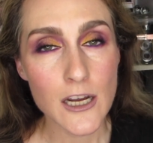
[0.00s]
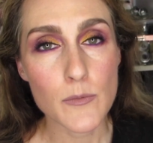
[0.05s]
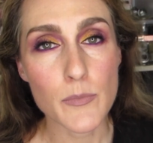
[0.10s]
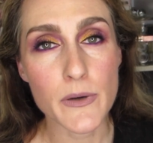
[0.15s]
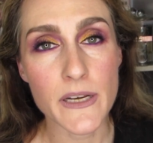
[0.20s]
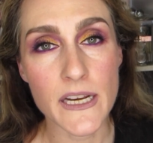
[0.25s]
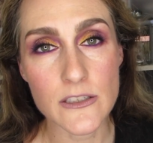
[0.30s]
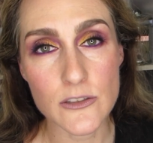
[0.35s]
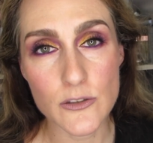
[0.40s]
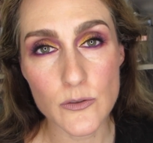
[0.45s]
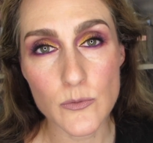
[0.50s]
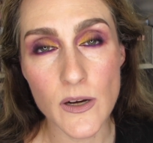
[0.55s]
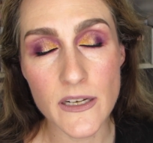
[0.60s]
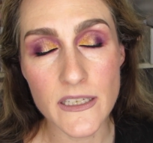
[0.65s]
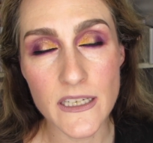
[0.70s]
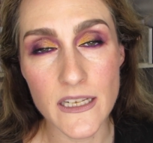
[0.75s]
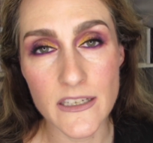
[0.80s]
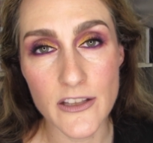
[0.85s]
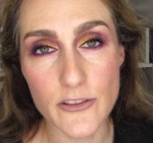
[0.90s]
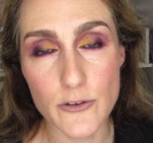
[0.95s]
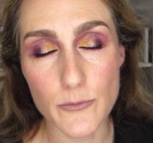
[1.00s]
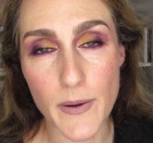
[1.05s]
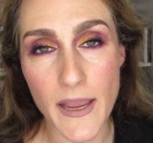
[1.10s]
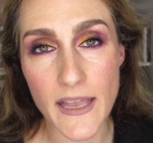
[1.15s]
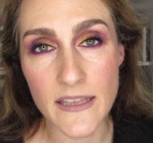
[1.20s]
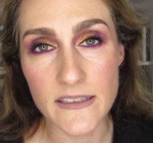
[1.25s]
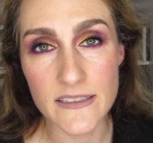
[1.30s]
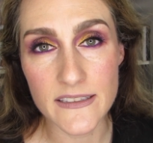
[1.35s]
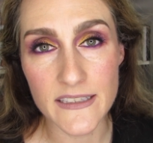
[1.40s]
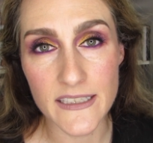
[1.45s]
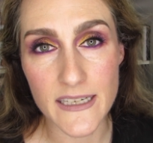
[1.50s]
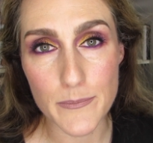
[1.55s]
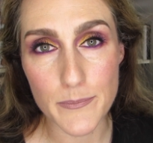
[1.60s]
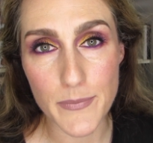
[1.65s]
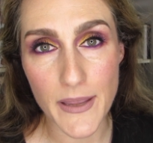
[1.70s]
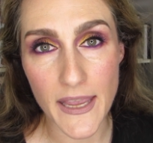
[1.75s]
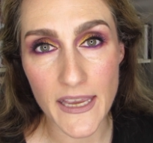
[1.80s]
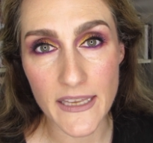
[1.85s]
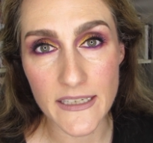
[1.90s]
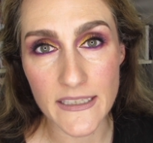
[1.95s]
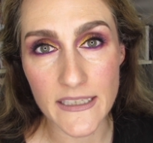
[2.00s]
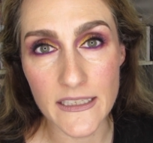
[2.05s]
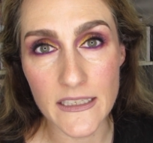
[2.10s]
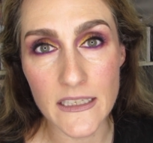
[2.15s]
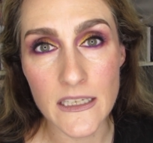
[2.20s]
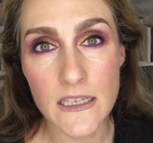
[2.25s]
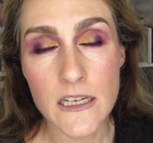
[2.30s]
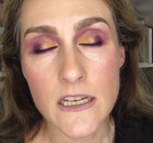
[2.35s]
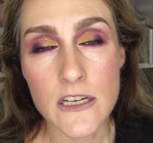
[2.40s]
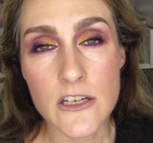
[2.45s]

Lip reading: but I do want another palette that I'm panning